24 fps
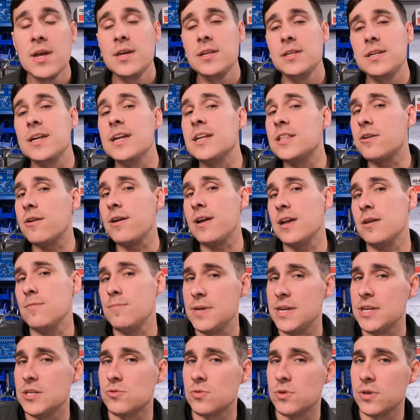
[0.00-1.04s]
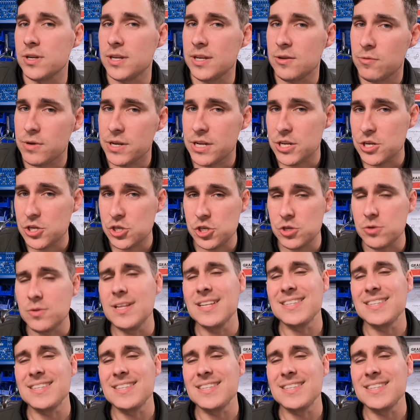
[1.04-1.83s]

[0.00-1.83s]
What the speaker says: to get their AMPs reissued.